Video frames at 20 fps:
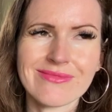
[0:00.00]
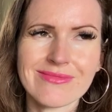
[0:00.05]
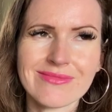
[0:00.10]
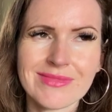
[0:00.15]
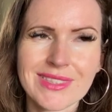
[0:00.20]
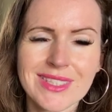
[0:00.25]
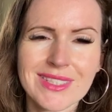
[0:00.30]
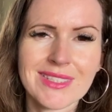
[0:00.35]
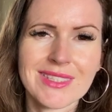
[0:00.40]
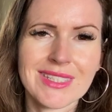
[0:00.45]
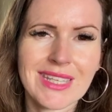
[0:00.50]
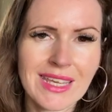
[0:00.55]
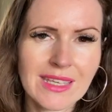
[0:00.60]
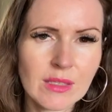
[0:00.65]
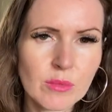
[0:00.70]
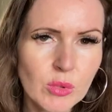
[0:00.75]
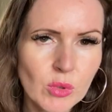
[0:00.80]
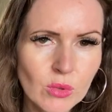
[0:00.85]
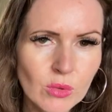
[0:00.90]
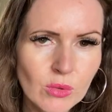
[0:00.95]

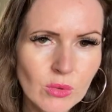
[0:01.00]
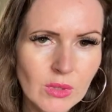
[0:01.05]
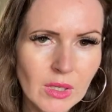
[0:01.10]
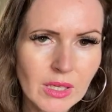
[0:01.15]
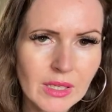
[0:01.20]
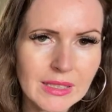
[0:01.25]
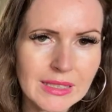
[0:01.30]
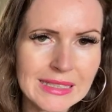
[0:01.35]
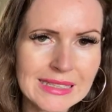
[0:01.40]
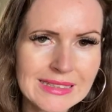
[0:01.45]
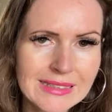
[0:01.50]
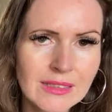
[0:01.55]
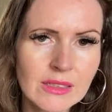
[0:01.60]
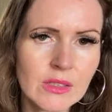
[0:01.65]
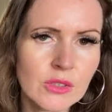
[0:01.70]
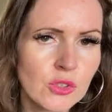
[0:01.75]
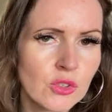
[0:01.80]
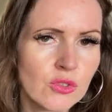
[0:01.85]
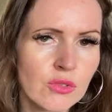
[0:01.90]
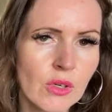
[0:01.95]
stable, like in
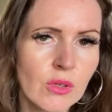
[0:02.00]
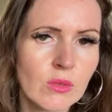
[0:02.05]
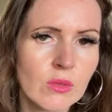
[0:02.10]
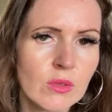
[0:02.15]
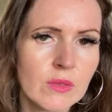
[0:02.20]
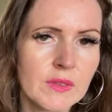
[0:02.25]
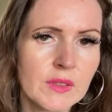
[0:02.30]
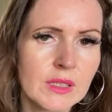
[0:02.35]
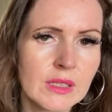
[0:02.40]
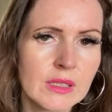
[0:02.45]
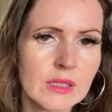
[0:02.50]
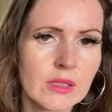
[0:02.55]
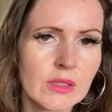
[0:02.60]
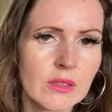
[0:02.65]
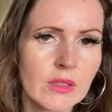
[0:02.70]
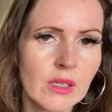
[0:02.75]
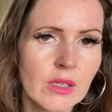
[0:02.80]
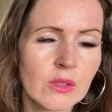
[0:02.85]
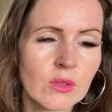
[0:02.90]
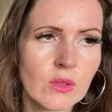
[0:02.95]
control of it, you
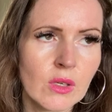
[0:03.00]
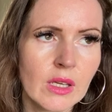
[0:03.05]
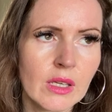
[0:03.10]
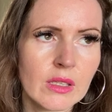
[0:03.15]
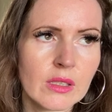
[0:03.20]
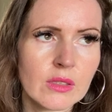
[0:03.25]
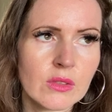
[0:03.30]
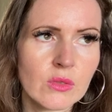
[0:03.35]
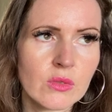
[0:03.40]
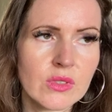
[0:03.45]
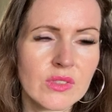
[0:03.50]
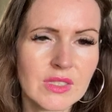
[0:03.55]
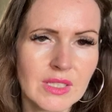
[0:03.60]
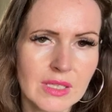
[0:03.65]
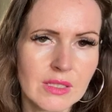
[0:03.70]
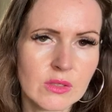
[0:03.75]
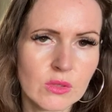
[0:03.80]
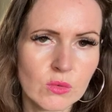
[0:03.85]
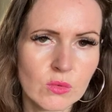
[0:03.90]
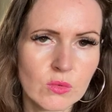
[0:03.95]
know, like you're
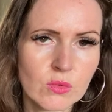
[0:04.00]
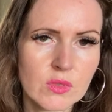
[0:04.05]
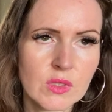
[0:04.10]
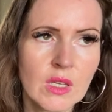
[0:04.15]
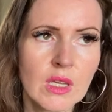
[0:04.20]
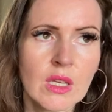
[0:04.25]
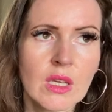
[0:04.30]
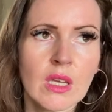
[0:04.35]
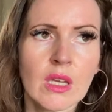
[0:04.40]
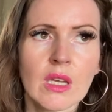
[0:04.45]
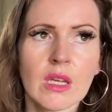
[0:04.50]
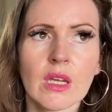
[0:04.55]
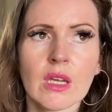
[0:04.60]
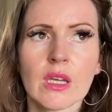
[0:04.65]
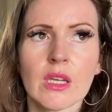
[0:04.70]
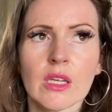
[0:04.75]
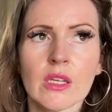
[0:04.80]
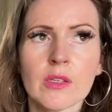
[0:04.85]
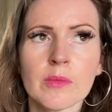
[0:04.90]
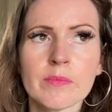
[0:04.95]
settled.
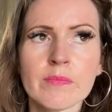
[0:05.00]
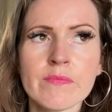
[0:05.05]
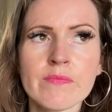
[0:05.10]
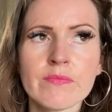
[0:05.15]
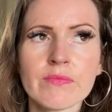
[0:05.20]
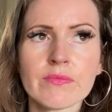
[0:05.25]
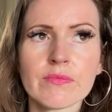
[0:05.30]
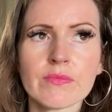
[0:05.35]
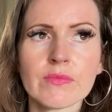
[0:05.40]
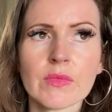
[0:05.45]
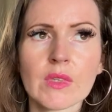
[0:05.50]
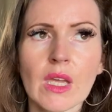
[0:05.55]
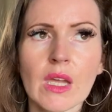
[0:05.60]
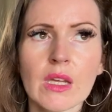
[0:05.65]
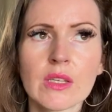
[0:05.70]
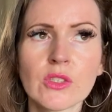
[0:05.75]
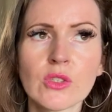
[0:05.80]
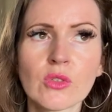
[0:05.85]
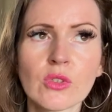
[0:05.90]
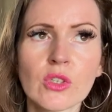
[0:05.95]
And
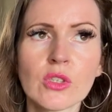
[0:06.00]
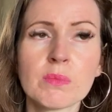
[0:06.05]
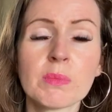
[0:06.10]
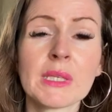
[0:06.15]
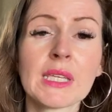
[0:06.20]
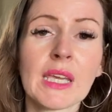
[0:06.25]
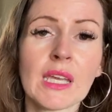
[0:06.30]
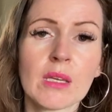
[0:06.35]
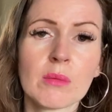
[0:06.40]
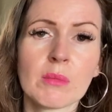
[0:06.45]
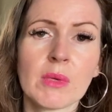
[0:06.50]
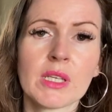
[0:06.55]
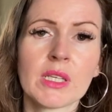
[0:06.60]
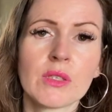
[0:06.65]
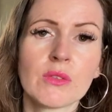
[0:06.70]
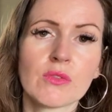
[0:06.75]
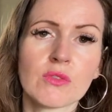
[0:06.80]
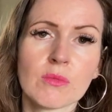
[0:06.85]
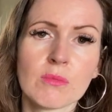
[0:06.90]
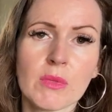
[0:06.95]
you could be getting
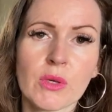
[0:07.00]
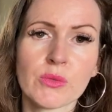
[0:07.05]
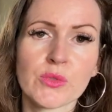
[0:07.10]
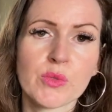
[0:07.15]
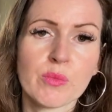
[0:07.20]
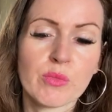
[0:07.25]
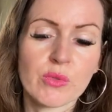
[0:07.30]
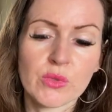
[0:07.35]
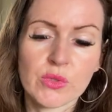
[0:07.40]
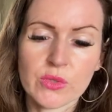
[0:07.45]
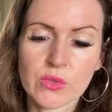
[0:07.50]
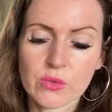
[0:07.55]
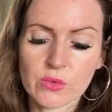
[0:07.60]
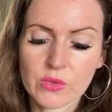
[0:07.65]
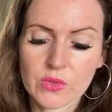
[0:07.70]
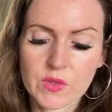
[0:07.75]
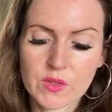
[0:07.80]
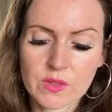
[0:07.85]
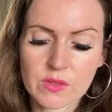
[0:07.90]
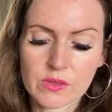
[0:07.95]
money from multiple
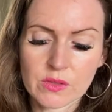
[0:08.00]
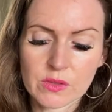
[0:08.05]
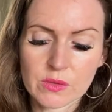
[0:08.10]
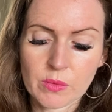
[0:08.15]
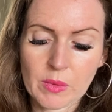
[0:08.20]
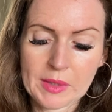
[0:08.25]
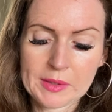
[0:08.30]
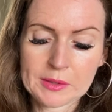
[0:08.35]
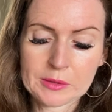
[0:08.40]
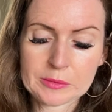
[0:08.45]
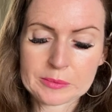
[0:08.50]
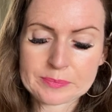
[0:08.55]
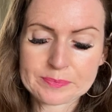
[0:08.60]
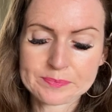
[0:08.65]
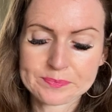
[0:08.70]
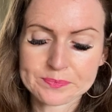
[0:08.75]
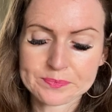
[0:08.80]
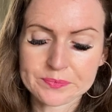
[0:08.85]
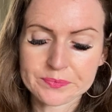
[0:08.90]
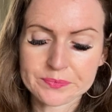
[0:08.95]
sources as well.
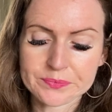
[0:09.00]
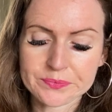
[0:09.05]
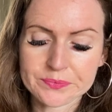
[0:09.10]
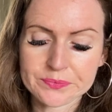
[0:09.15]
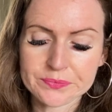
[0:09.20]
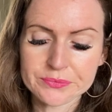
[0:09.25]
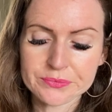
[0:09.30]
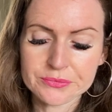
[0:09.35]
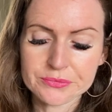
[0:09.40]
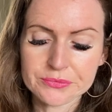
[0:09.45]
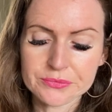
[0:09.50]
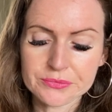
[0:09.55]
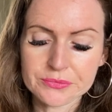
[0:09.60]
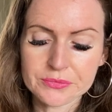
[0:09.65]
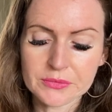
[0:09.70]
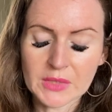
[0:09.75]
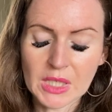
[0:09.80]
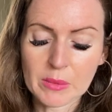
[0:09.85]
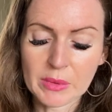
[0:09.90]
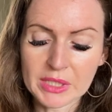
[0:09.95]

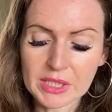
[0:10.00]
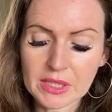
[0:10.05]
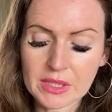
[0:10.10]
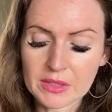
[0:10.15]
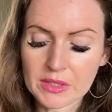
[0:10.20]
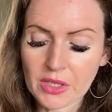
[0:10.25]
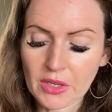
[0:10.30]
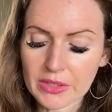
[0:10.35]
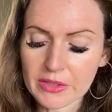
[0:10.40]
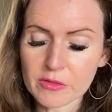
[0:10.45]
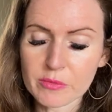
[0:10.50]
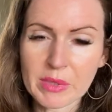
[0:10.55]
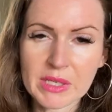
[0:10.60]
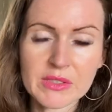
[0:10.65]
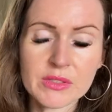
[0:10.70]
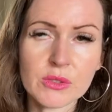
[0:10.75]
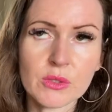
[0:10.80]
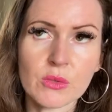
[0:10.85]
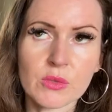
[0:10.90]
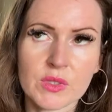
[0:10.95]
The Knight of
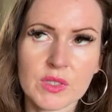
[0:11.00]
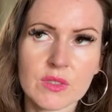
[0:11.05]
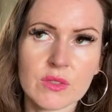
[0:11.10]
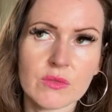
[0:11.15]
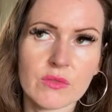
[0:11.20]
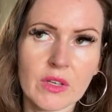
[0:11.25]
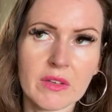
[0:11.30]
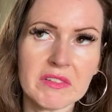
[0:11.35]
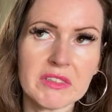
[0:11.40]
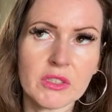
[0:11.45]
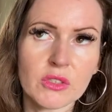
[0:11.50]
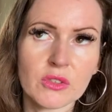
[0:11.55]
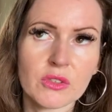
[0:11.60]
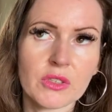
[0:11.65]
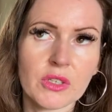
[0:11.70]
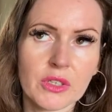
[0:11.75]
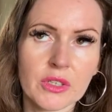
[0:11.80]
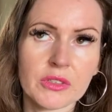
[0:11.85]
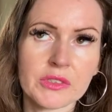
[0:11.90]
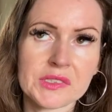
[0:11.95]
Pentacles is a very good
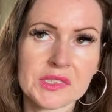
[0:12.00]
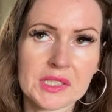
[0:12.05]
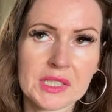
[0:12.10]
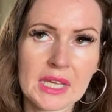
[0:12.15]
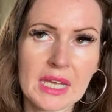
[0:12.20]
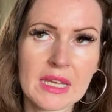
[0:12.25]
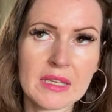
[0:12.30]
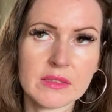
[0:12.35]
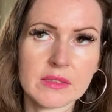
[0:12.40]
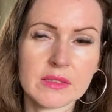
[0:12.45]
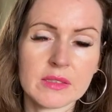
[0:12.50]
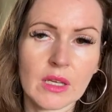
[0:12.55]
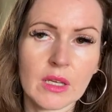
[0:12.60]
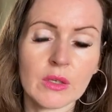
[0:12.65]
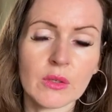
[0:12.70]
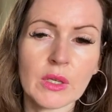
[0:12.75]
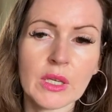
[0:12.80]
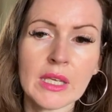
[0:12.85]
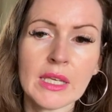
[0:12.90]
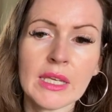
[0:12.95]
card to get.
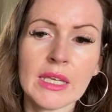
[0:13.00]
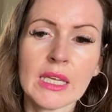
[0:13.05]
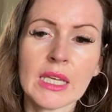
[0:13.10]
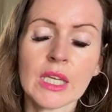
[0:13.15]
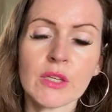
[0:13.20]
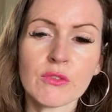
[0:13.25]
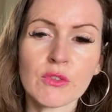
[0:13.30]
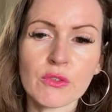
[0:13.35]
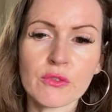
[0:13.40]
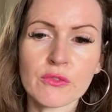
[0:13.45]
So if you're